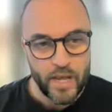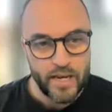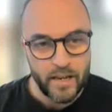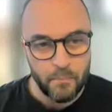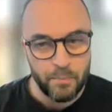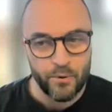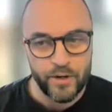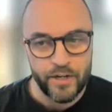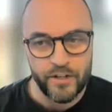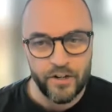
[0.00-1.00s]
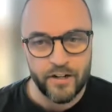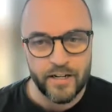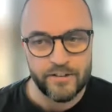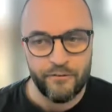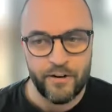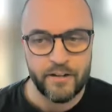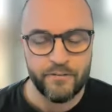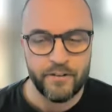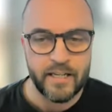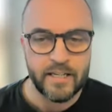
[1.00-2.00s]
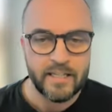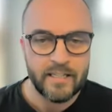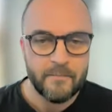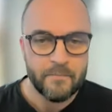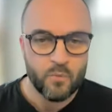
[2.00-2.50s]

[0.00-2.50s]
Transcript: when employed and utilized effectively.